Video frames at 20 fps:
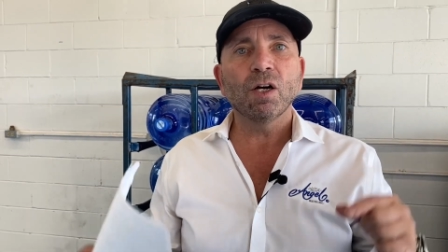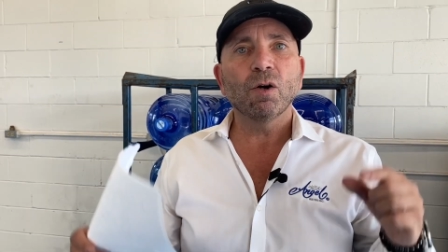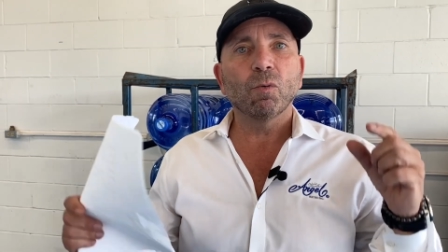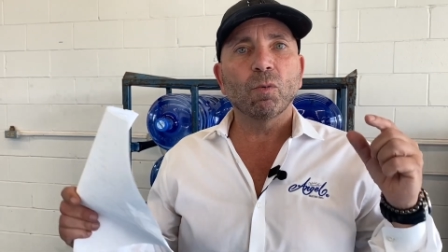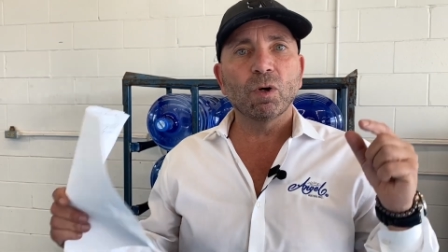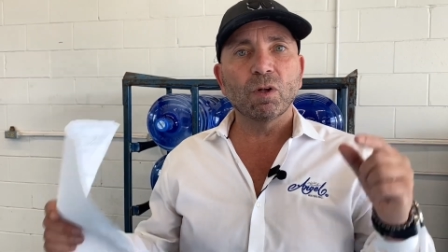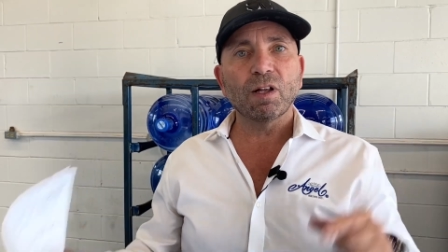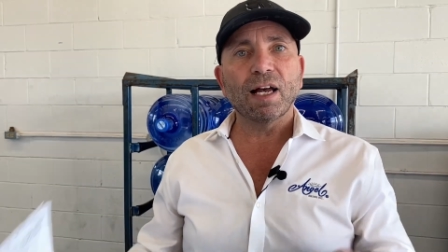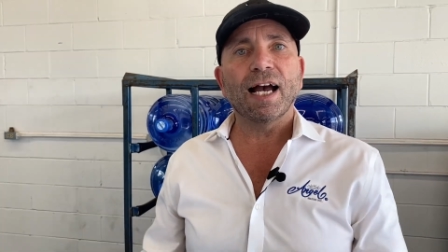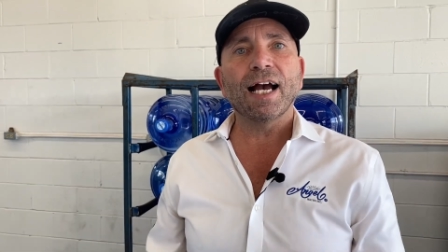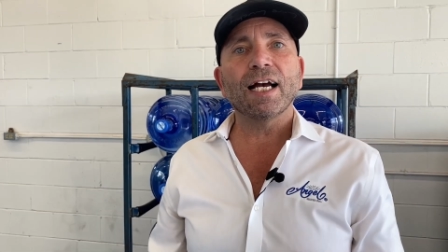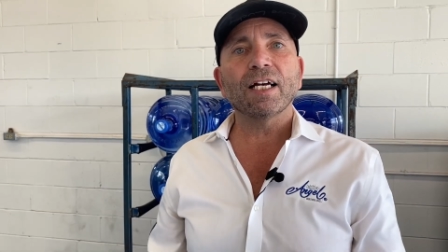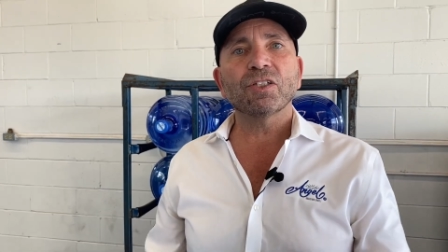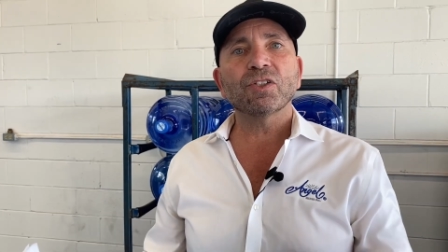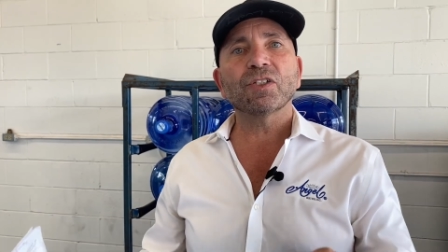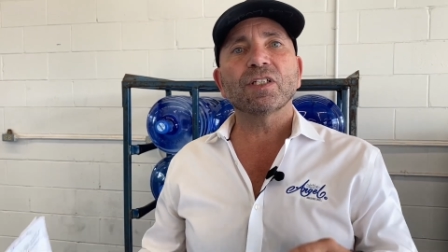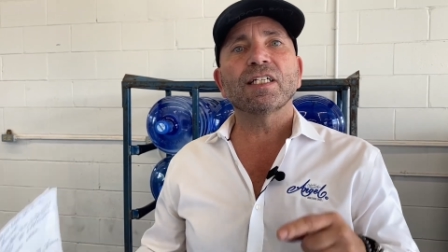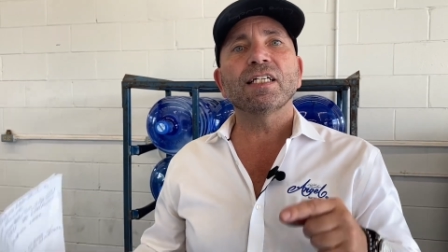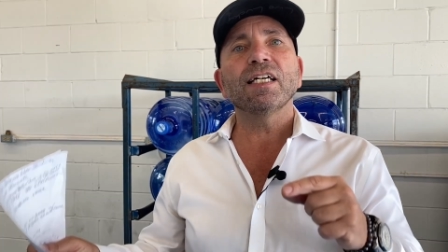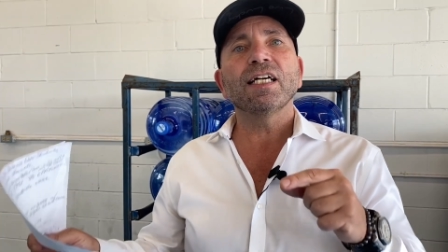we'll
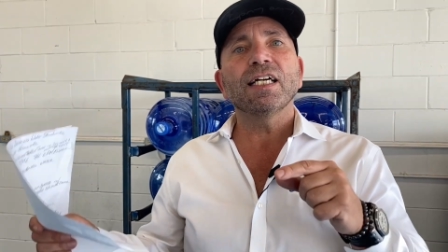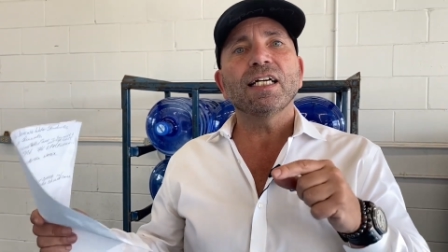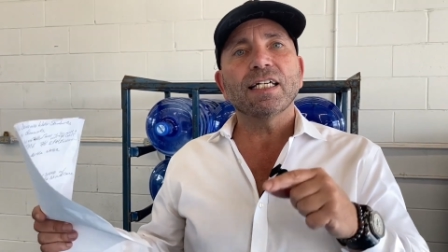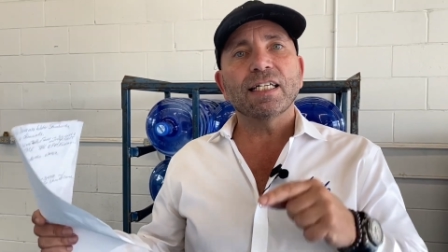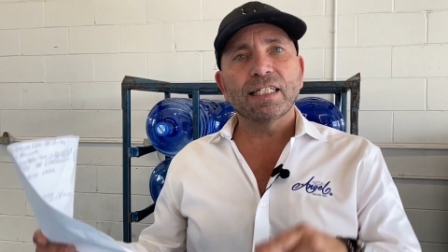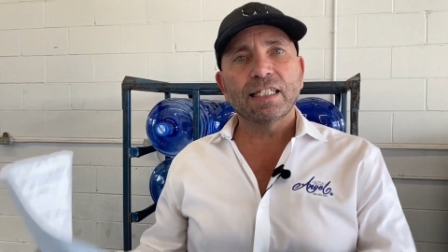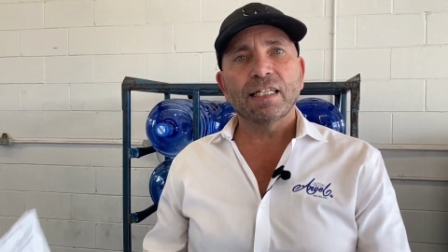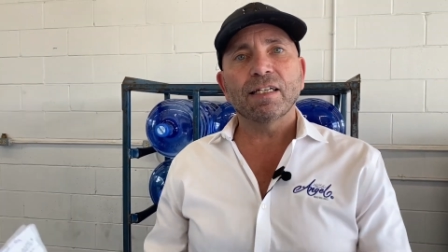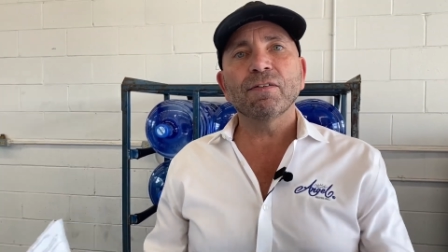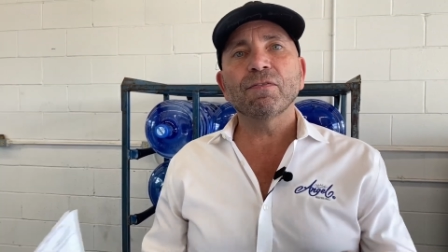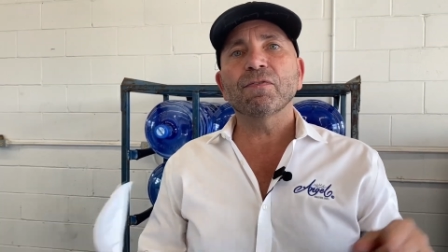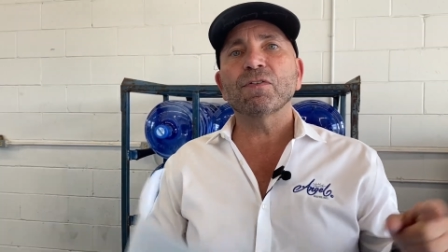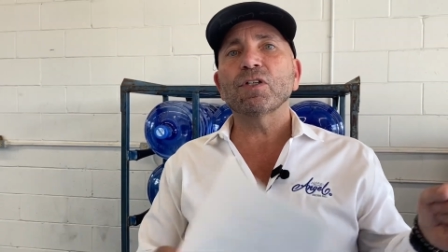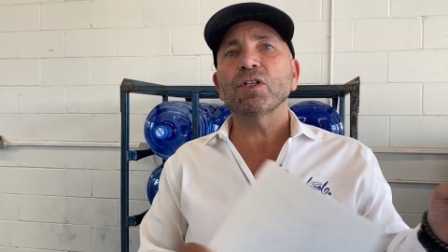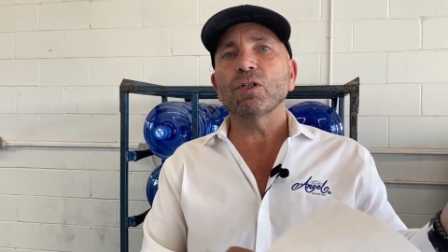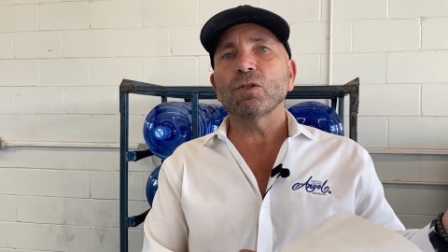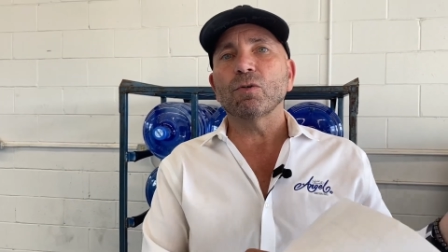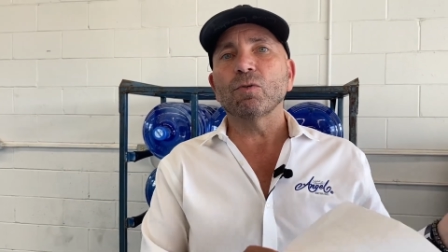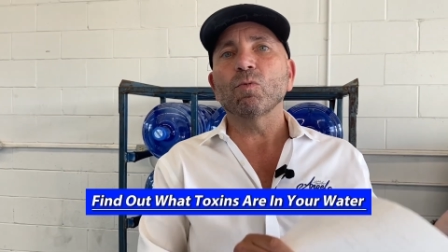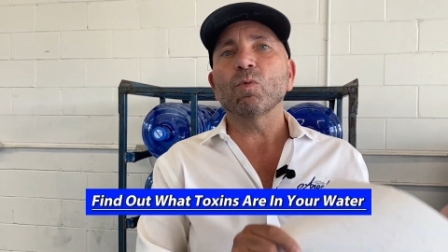actually give
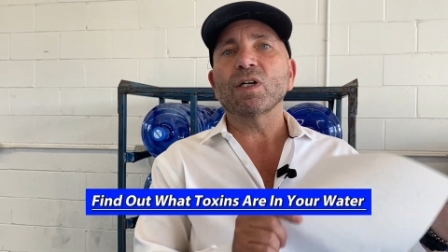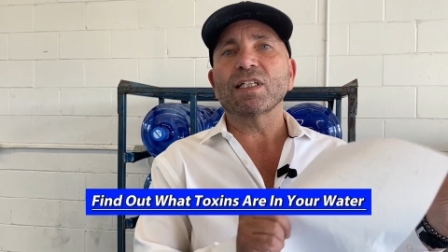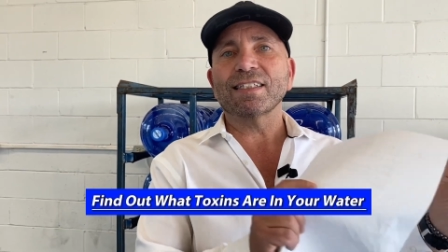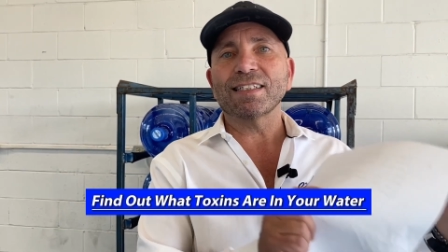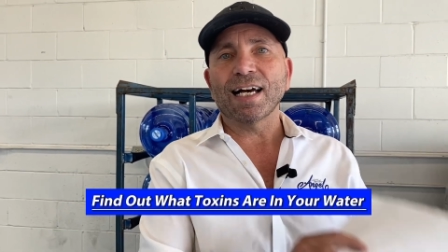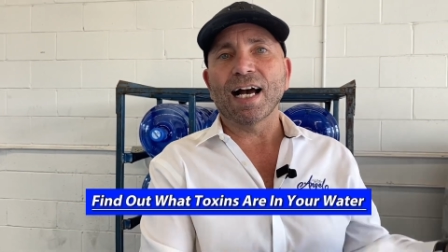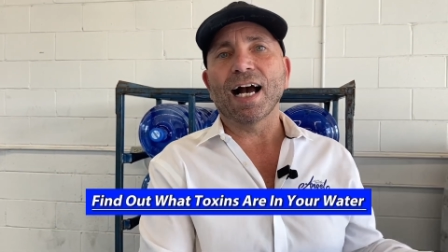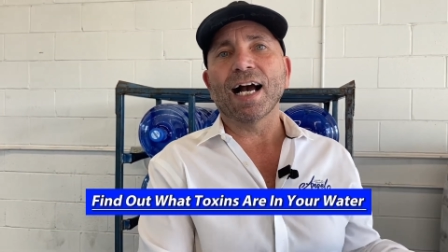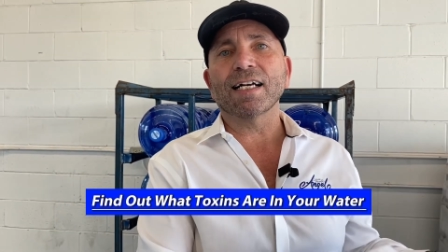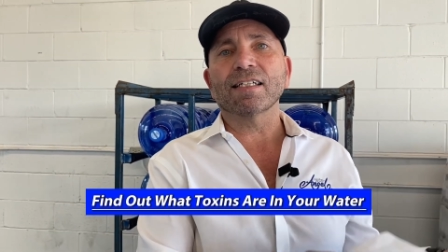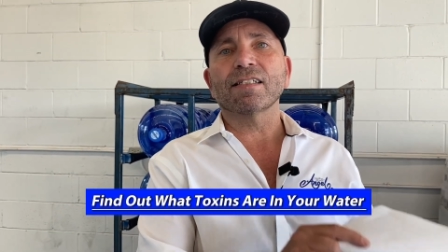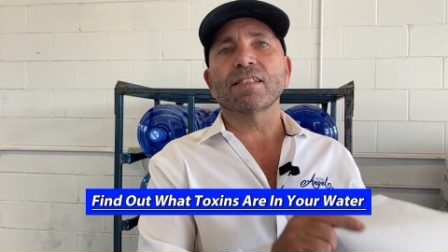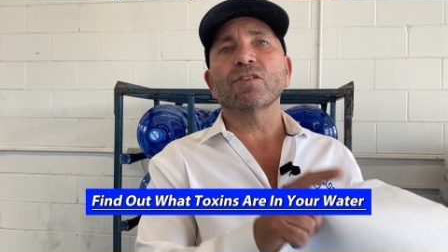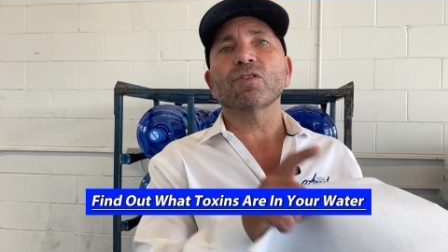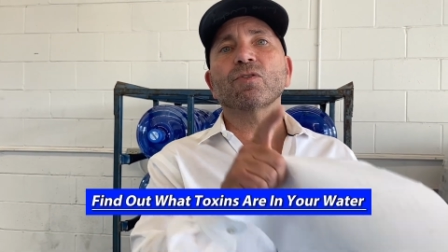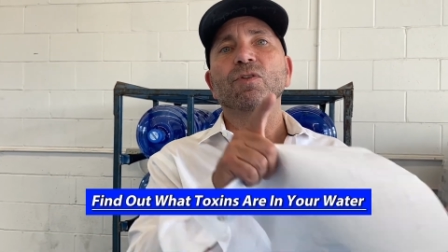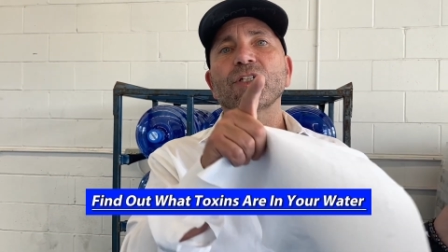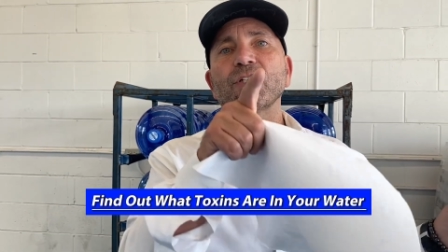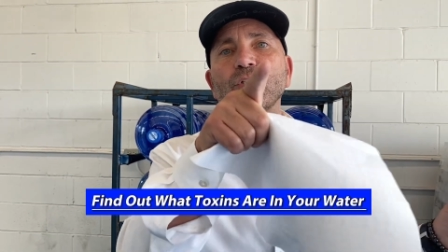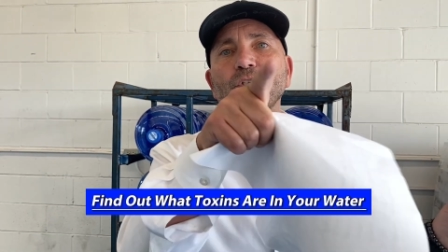you what toxins
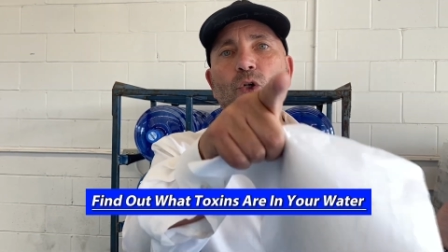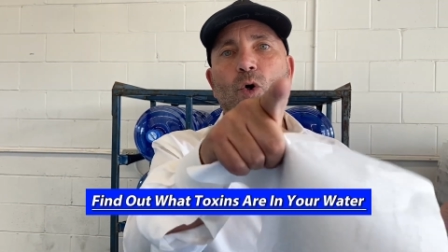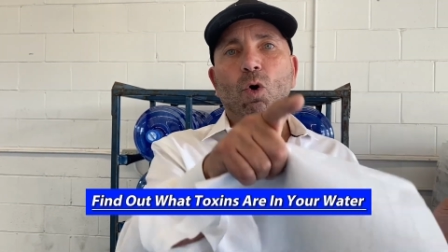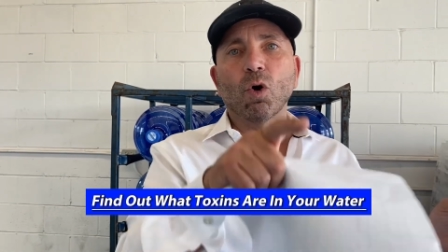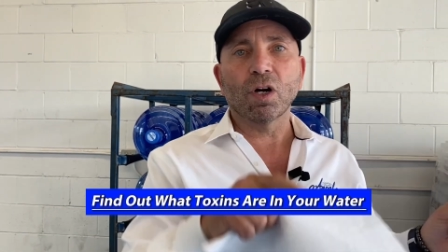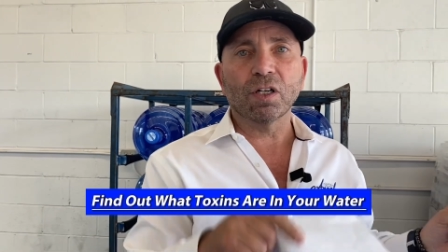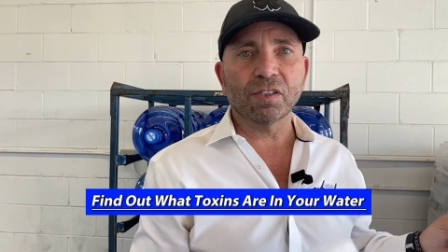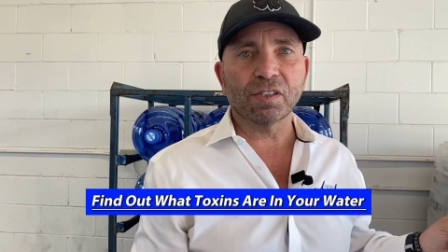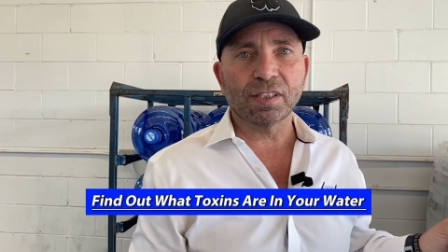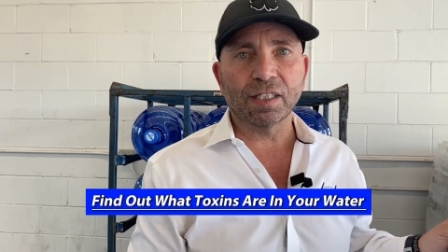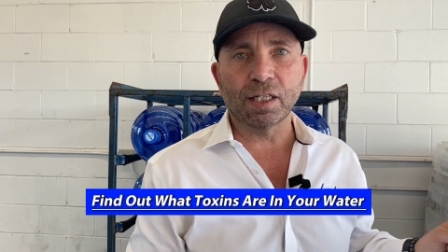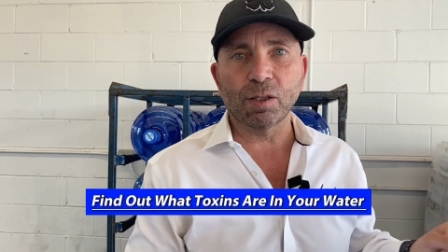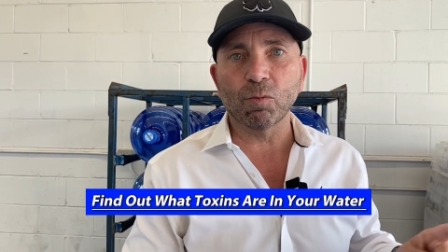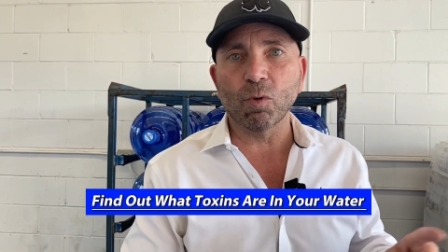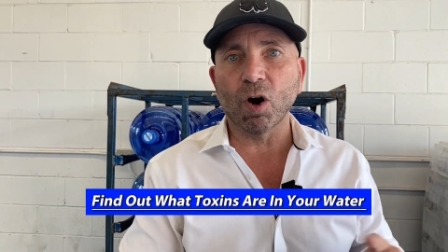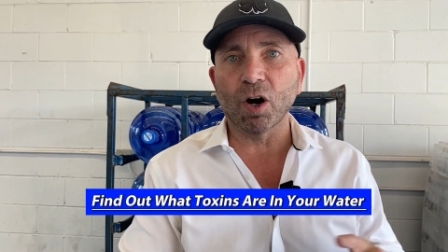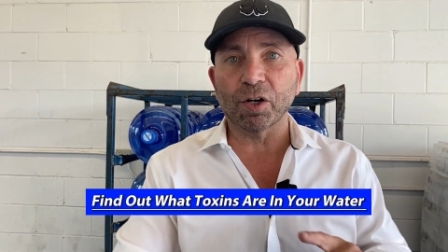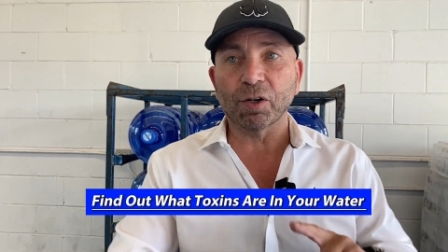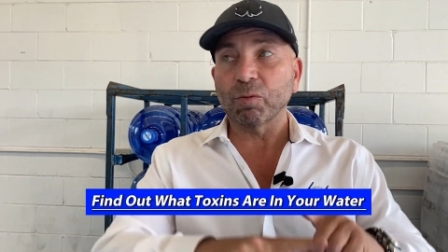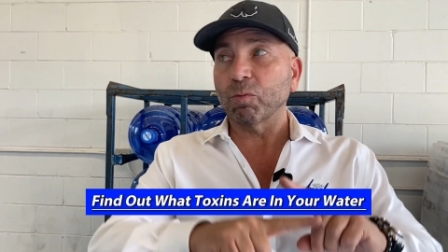are in your city water.